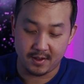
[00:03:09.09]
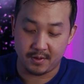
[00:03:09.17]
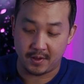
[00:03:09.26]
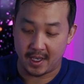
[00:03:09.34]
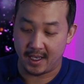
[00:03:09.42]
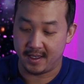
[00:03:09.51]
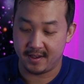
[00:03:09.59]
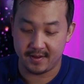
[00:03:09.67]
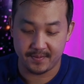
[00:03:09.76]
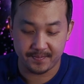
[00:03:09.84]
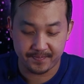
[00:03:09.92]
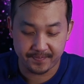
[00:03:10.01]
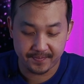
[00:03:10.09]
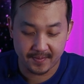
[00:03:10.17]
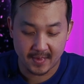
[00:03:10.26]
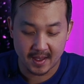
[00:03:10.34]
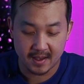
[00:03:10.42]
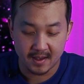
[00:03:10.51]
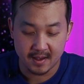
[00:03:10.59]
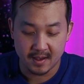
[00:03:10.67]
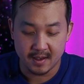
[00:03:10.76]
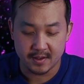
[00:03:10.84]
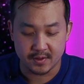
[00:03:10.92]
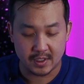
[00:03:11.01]
Okay.
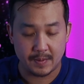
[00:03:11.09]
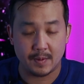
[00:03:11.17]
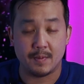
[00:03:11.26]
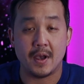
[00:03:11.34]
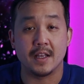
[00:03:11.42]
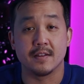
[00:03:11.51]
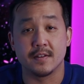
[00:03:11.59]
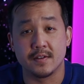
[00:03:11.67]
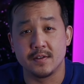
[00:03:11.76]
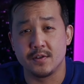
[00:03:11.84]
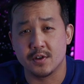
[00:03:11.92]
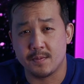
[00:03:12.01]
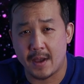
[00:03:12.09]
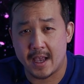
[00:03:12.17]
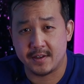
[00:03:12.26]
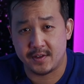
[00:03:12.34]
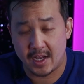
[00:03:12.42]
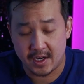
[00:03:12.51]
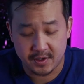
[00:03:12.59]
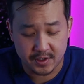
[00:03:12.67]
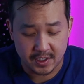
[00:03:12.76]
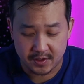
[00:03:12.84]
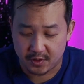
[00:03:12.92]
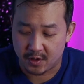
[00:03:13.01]
So keep in mind, this is your past
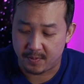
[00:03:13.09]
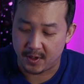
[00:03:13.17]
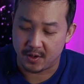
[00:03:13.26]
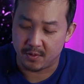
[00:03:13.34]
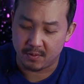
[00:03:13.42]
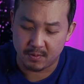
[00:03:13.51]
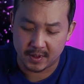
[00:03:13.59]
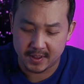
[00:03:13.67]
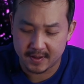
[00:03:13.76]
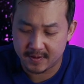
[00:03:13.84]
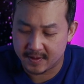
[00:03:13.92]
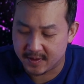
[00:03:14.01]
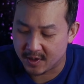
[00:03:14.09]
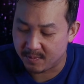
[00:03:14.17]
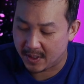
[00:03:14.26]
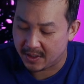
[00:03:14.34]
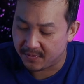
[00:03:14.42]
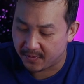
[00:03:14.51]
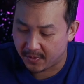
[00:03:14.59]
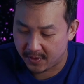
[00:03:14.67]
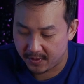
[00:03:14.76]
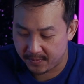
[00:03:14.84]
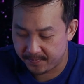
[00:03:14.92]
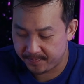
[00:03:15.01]
energy, Scorpio. What does this all mean for
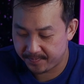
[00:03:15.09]
you?